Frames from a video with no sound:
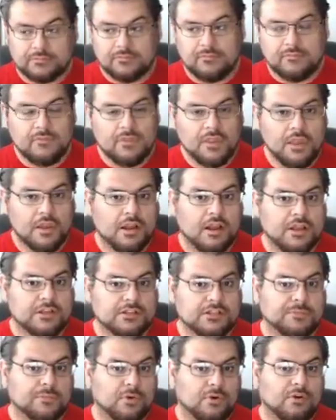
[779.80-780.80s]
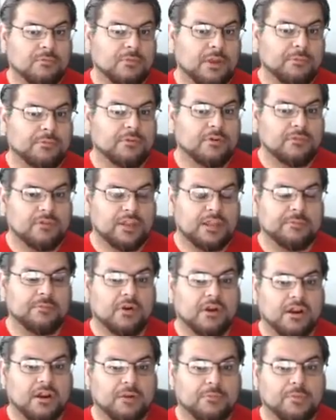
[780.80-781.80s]
a customer or member of Elite
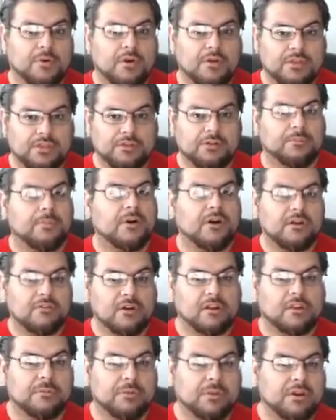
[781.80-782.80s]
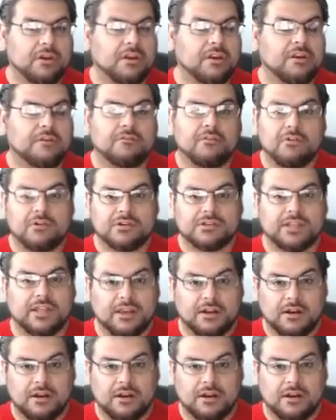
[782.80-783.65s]
Marketing Pro, then they're part of our community, and of course they get all